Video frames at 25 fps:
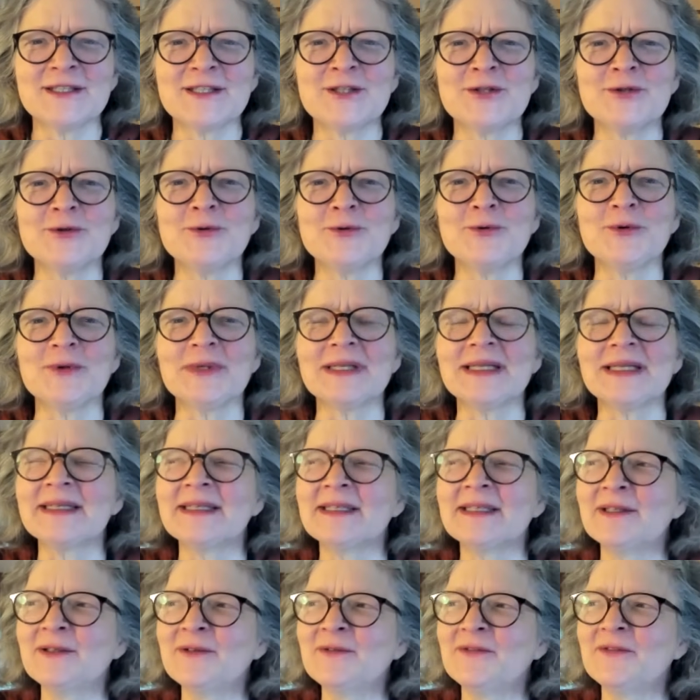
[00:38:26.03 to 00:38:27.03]
to
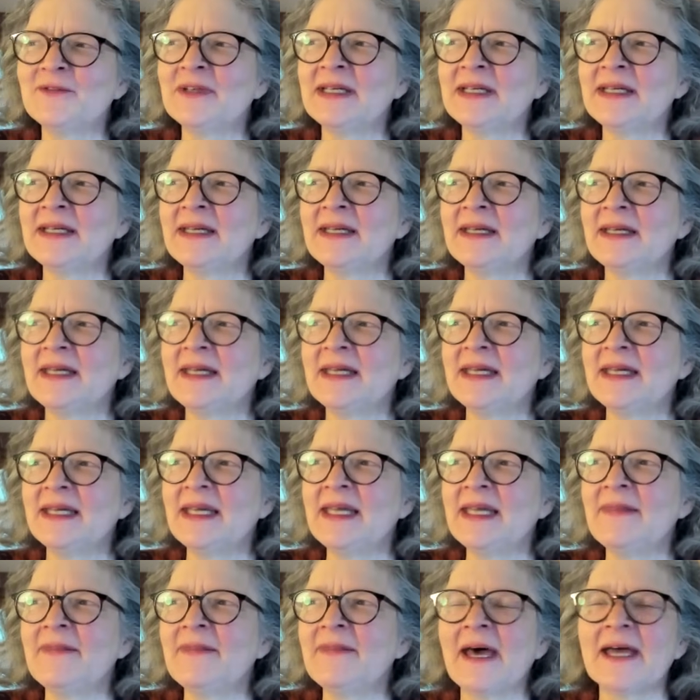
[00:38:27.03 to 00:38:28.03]
live
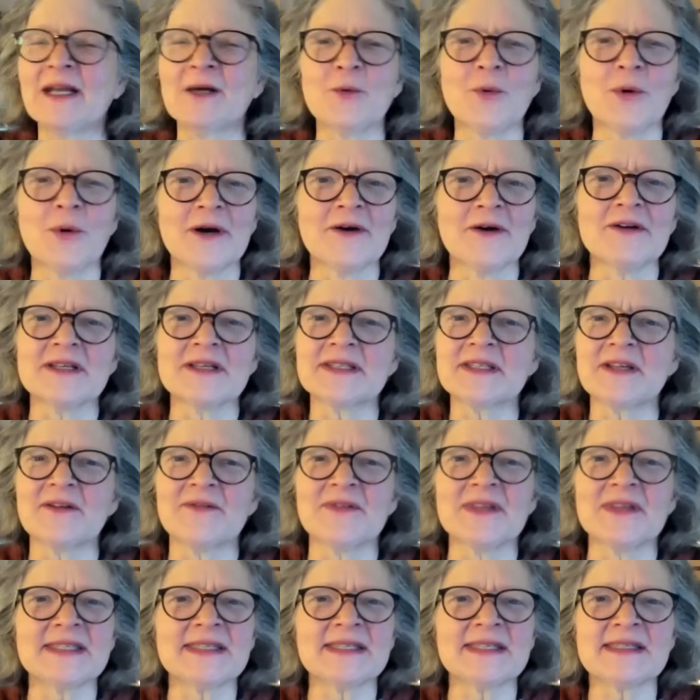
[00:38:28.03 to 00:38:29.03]
in that awareness
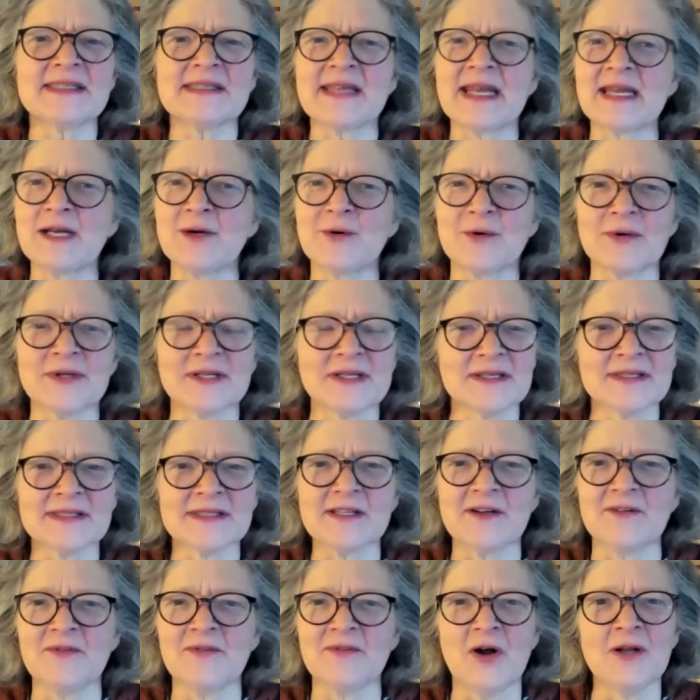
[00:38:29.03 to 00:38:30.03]
of the
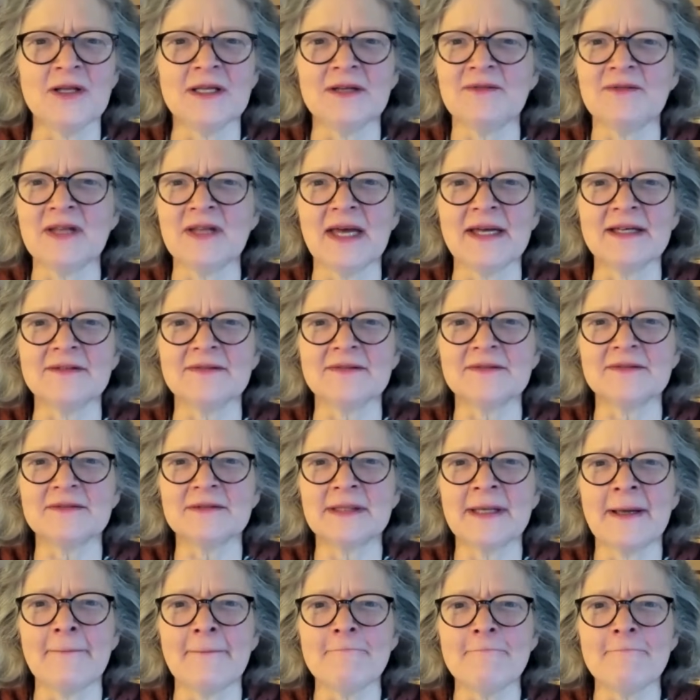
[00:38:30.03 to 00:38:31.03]
sacredness of all of life